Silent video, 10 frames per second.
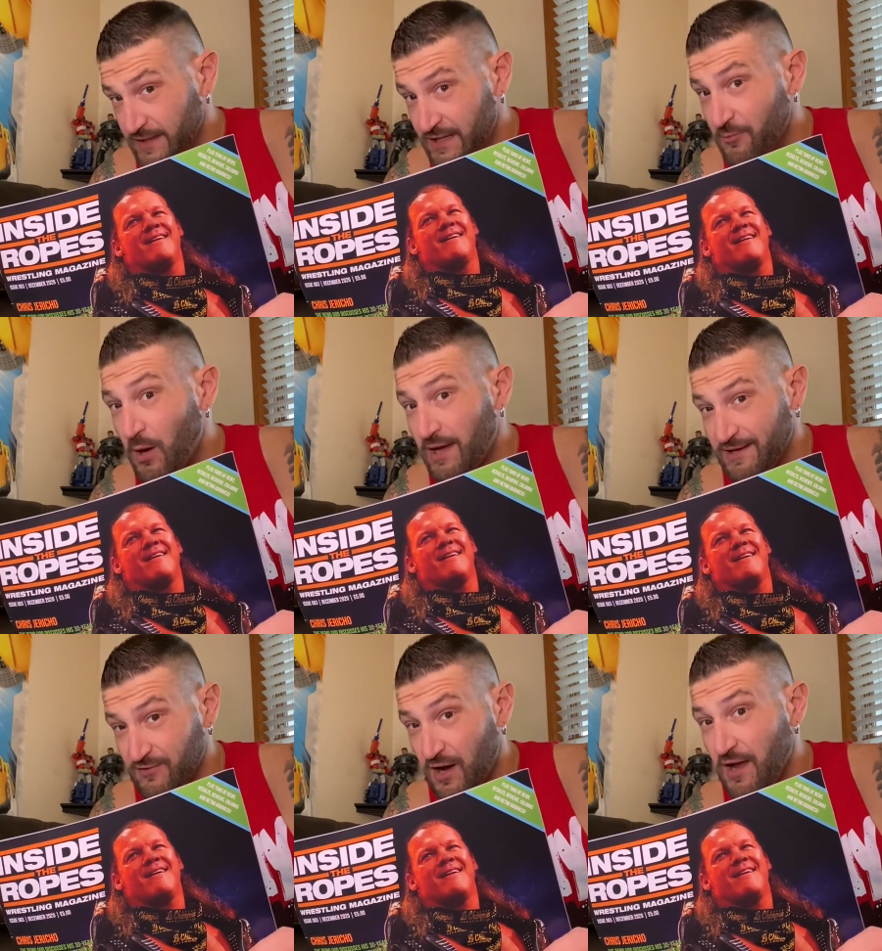Speaker 1: it while you're
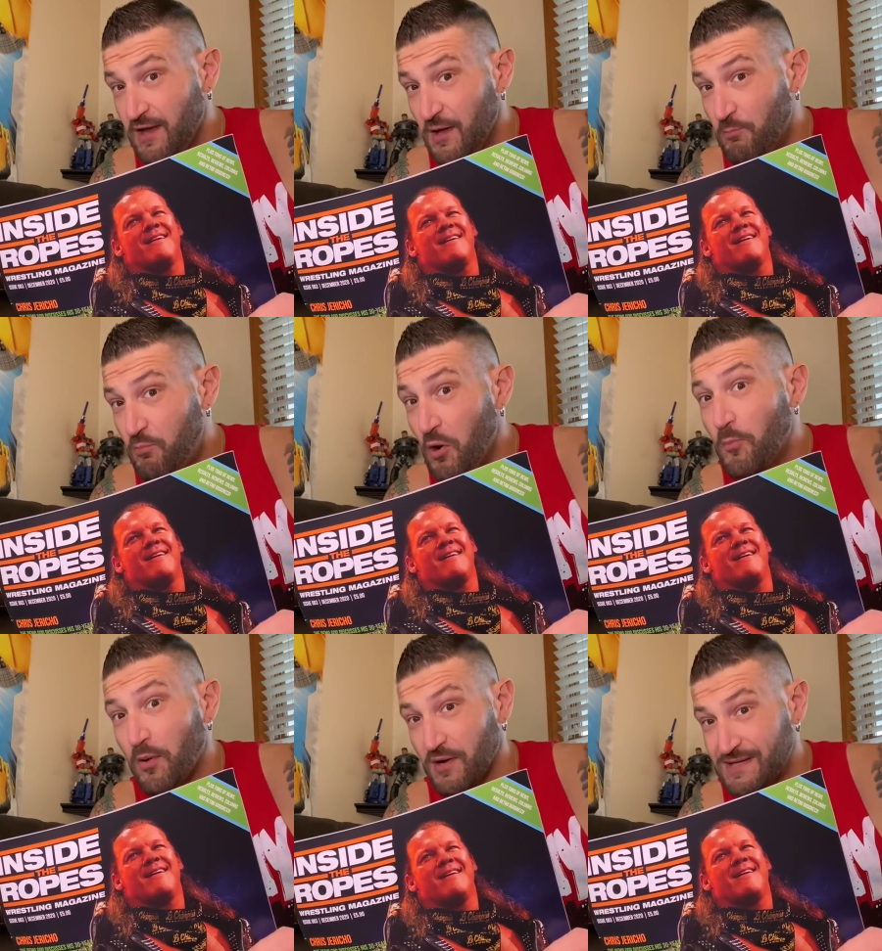on the
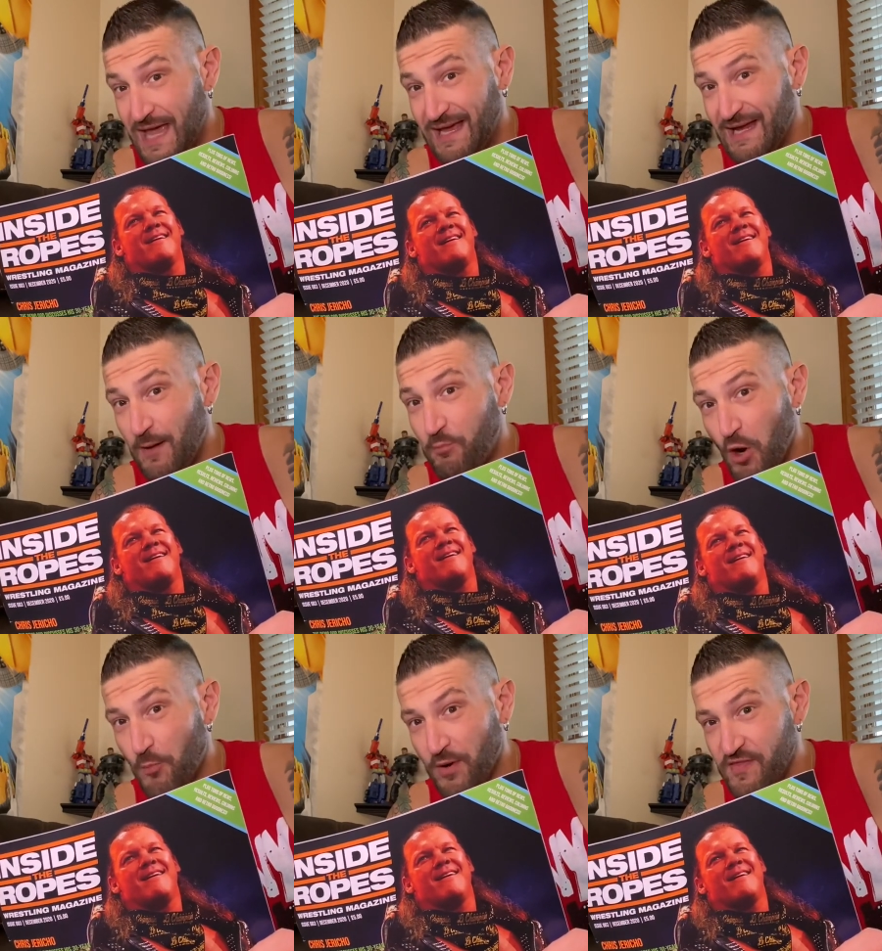pooper, taking a poop
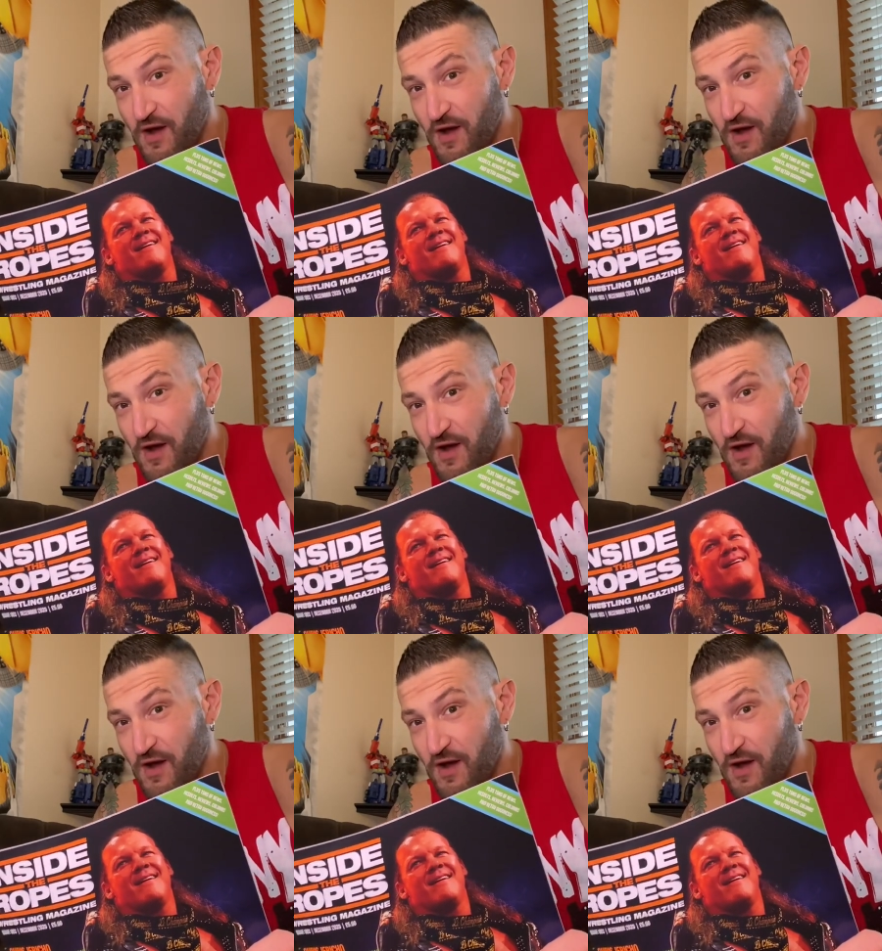with your